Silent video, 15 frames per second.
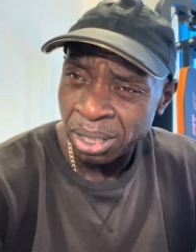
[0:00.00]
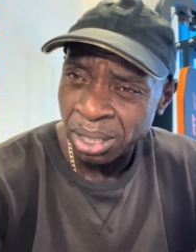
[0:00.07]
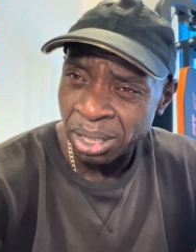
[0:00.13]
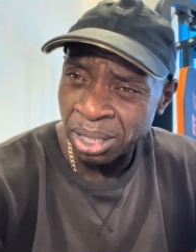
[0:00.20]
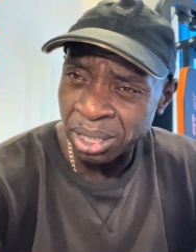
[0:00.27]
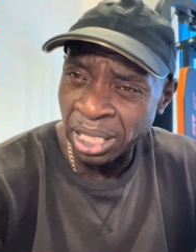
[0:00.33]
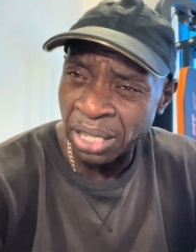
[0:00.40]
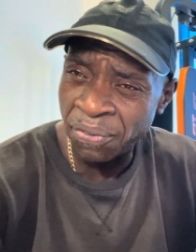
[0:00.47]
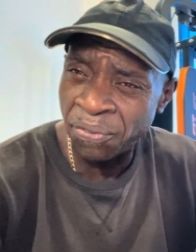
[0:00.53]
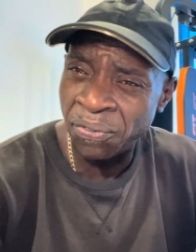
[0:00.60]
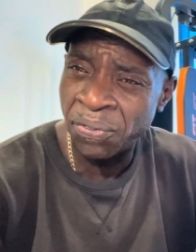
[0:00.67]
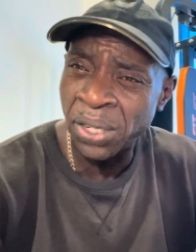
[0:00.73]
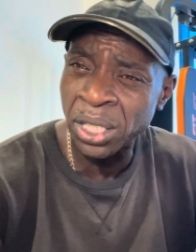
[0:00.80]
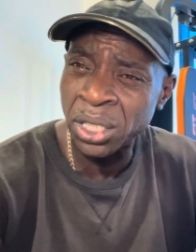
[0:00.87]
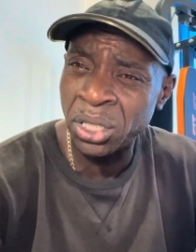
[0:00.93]
I say,
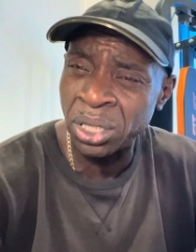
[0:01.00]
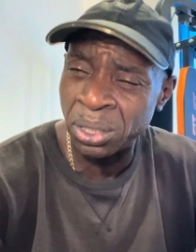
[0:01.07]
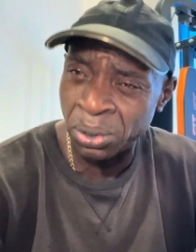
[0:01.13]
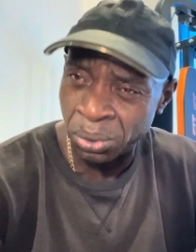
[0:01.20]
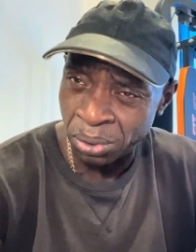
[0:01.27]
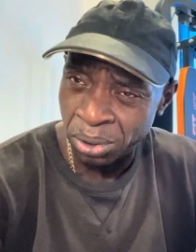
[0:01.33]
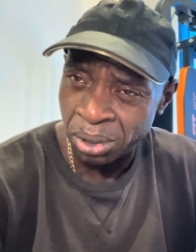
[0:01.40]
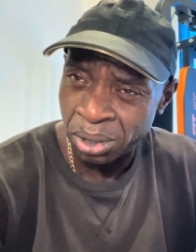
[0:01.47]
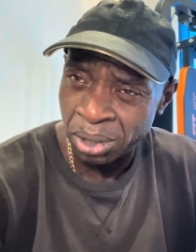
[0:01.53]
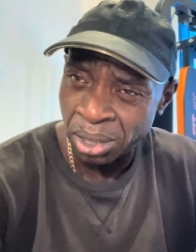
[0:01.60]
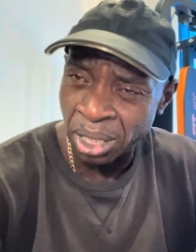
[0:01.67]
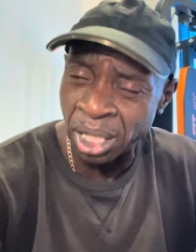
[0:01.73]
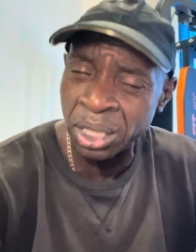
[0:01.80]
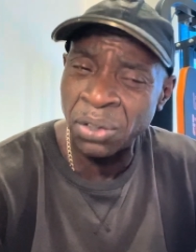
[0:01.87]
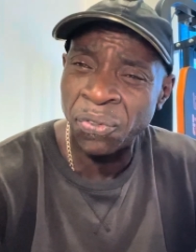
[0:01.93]
fuck you.
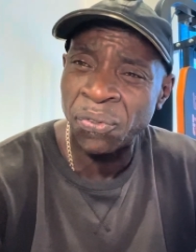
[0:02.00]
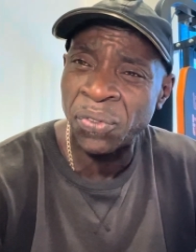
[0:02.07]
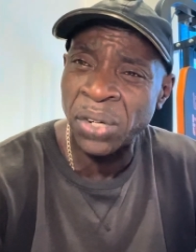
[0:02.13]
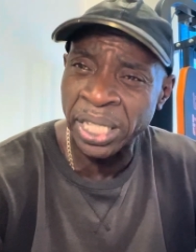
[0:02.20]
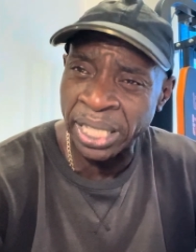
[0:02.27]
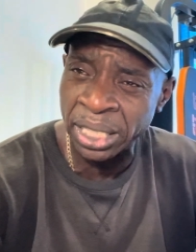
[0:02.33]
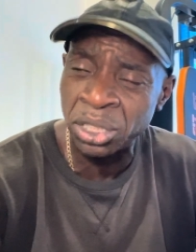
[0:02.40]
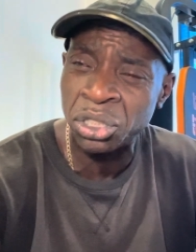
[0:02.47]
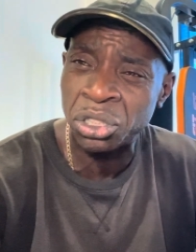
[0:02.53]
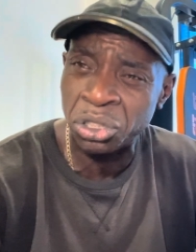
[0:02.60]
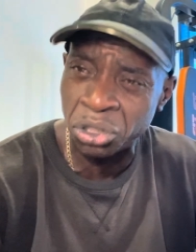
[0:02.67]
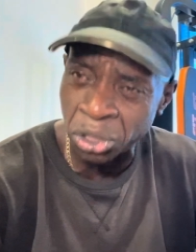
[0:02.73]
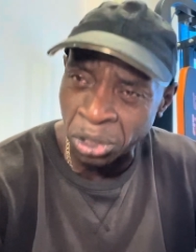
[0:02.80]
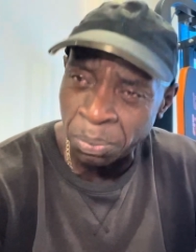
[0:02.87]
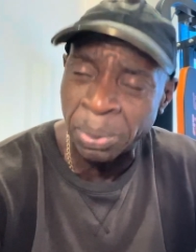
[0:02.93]
Are you fucking
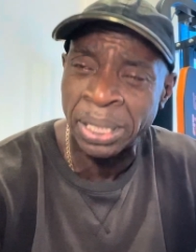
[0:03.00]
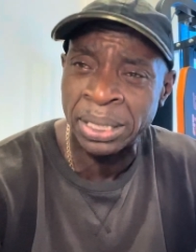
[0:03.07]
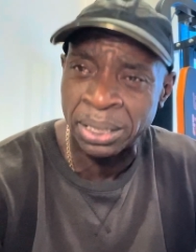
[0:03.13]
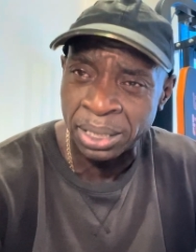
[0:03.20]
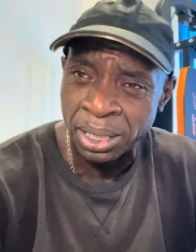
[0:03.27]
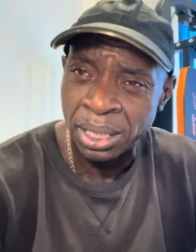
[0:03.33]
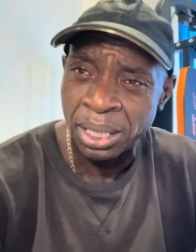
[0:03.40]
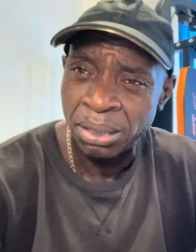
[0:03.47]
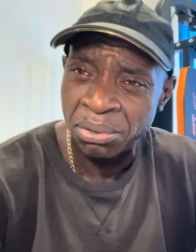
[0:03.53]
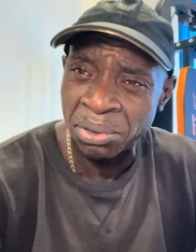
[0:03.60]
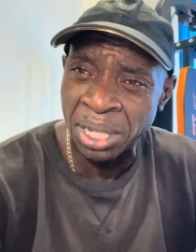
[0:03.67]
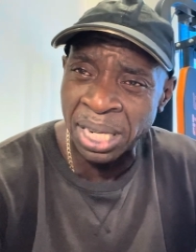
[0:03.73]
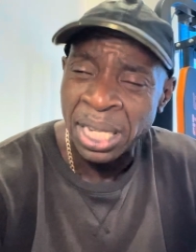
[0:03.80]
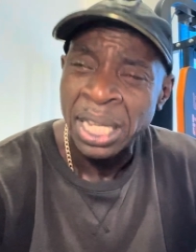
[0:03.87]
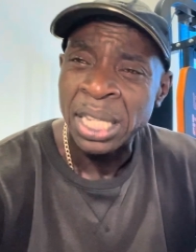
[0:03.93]
stupid?
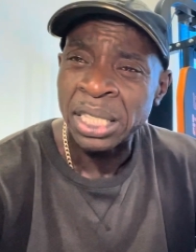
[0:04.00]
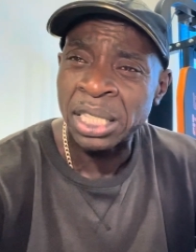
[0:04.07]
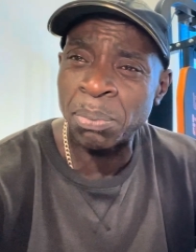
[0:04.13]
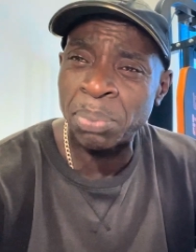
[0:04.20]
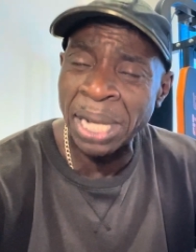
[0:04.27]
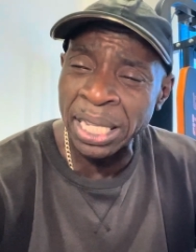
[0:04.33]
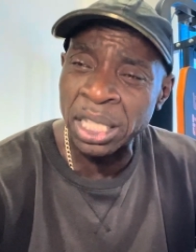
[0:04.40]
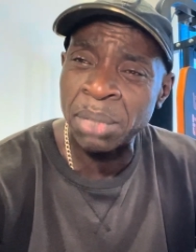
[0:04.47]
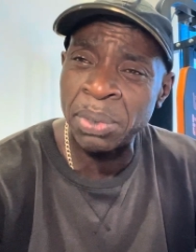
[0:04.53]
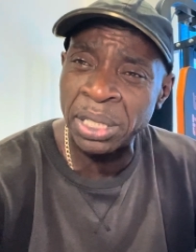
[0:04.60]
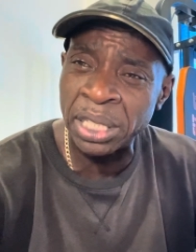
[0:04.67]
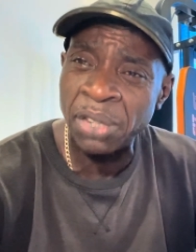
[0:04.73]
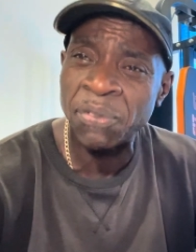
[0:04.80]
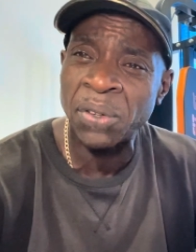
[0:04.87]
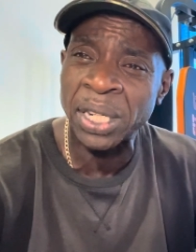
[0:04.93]
Right? The black
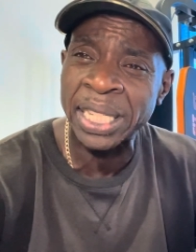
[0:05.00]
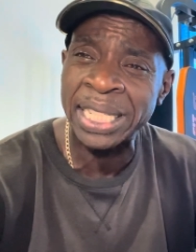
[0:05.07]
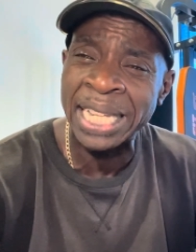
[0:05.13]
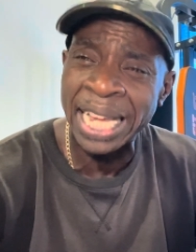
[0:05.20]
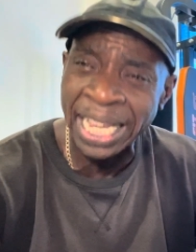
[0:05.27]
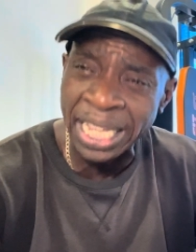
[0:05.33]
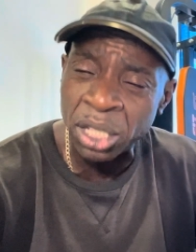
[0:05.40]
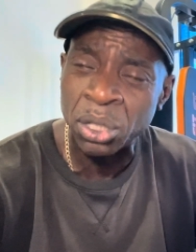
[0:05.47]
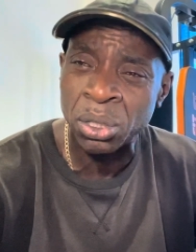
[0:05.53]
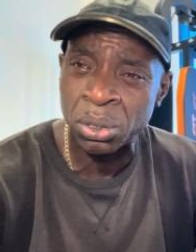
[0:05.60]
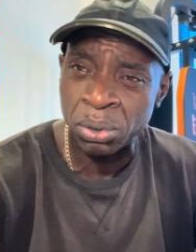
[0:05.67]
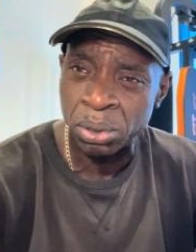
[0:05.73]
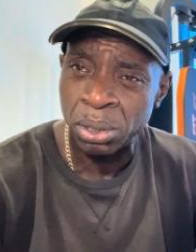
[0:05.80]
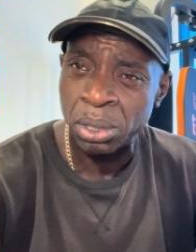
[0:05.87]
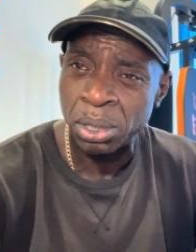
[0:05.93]
community fucking hate
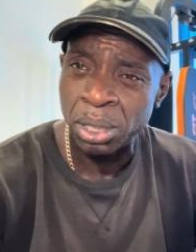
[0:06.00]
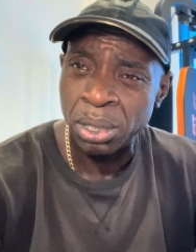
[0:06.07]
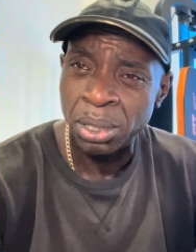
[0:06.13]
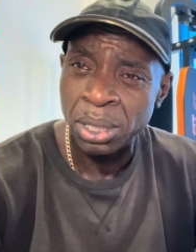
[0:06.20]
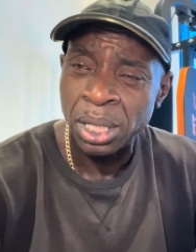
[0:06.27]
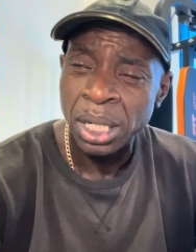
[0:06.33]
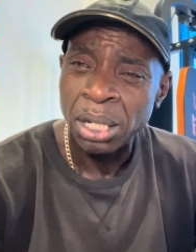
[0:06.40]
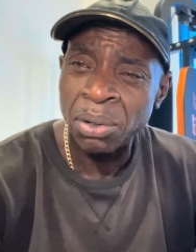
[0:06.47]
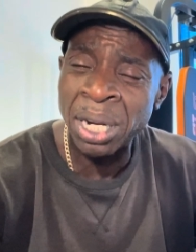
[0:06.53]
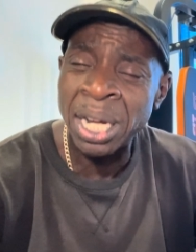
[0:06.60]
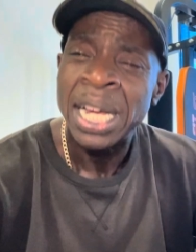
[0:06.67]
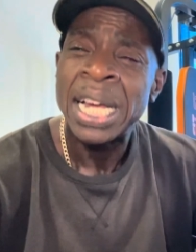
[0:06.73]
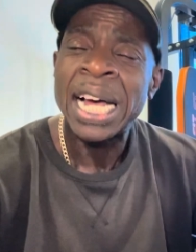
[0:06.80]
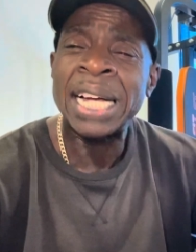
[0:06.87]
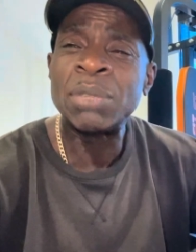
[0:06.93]
you. Right.
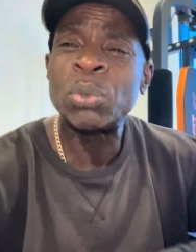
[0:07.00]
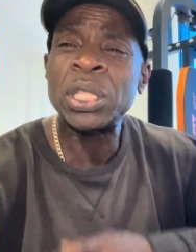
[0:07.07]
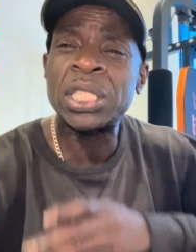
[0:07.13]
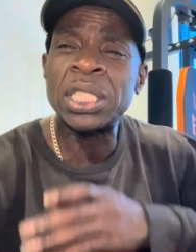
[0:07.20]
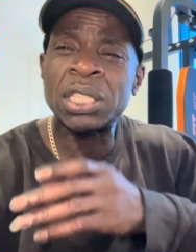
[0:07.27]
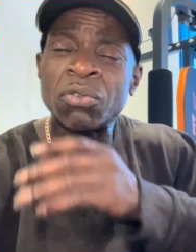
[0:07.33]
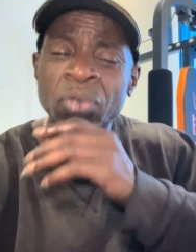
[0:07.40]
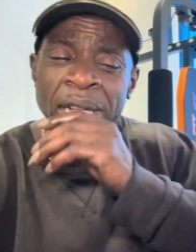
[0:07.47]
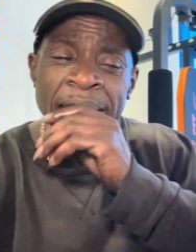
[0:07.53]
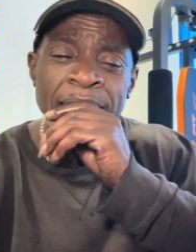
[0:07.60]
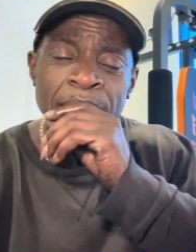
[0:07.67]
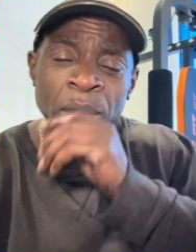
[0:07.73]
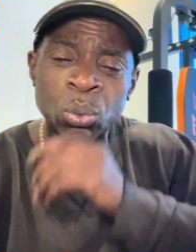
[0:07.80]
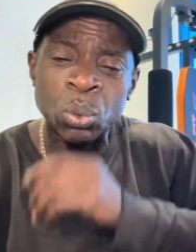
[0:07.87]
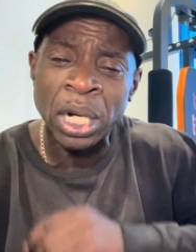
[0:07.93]
And which is the
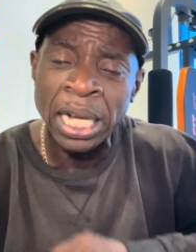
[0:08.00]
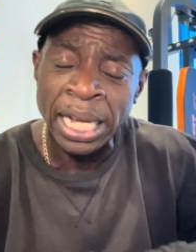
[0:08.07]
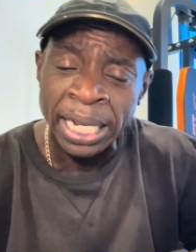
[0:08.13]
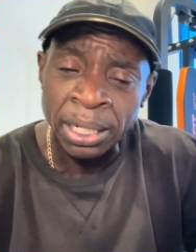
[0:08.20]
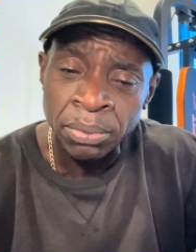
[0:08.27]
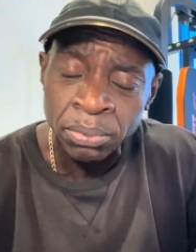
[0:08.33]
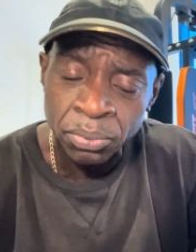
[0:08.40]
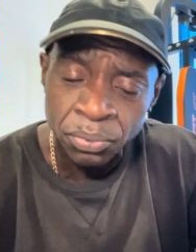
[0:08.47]
reason why